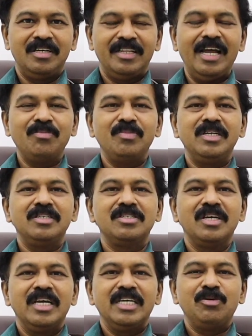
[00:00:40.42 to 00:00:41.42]
That
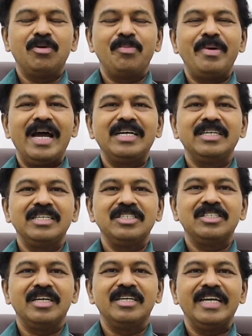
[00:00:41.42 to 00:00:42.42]
means your
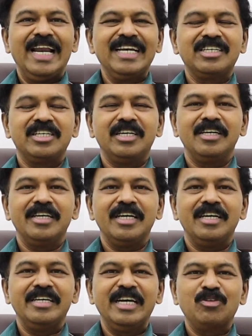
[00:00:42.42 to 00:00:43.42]
batteries and electrical
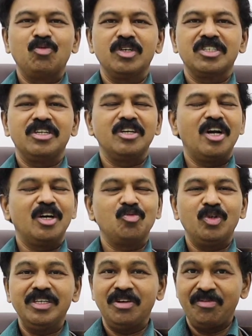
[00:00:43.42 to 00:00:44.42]
networks are not
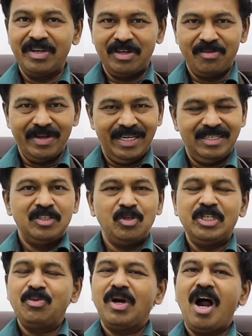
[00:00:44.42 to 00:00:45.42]
working very well. So
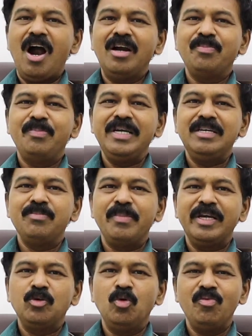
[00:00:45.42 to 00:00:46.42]
your heartbeat
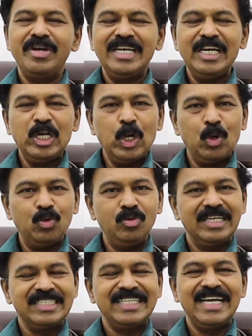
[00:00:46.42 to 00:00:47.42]
may go very low,
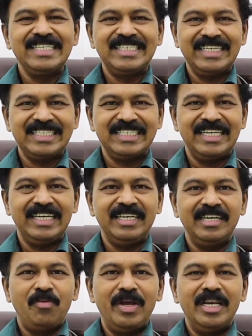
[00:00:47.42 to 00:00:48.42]
less than 60,
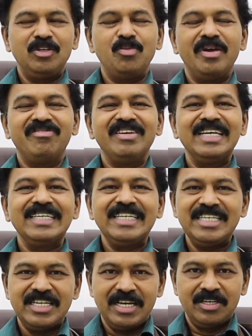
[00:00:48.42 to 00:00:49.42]
where you may feel
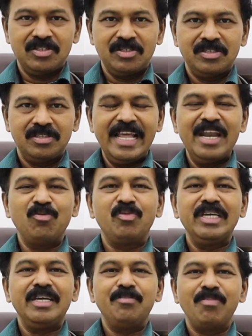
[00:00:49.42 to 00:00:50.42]
giddiness. Then
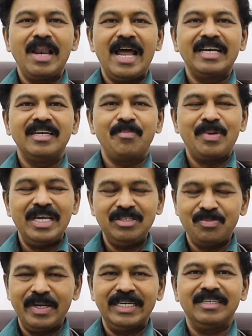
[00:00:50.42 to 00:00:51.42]
we implant a
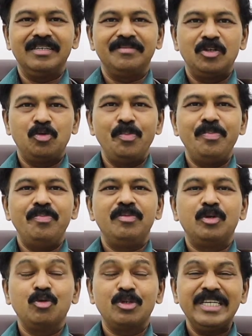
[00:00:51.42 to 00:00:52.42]
pacemaker
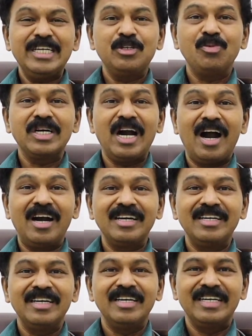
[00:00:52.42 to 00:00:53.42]
to set your heart
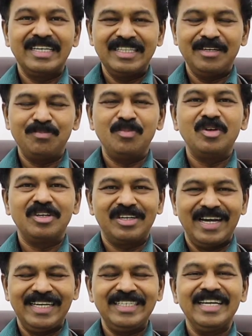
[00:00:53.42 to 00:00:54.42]
rhythm
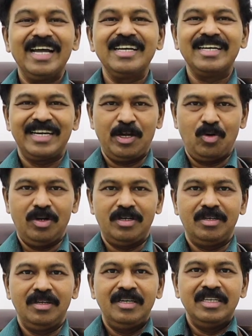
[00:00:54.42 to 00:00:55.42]
right and
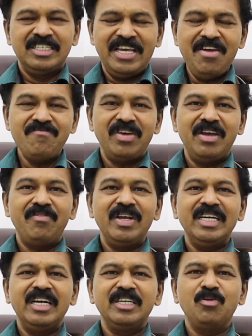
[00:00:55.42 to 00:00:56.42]
regular. Same way,
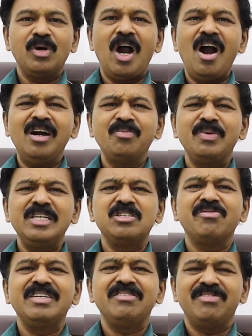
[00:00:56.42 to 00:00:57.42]
when your heart
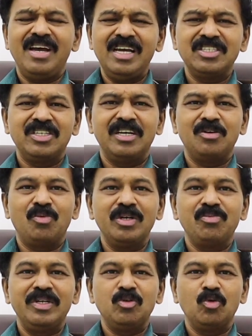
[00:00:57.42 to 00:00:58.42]
beats very faster,
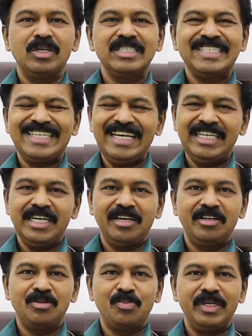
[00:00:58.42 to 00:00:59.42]
what we know as
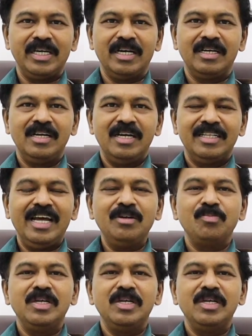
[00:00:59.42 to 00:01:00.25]
tachyarrhythmia, that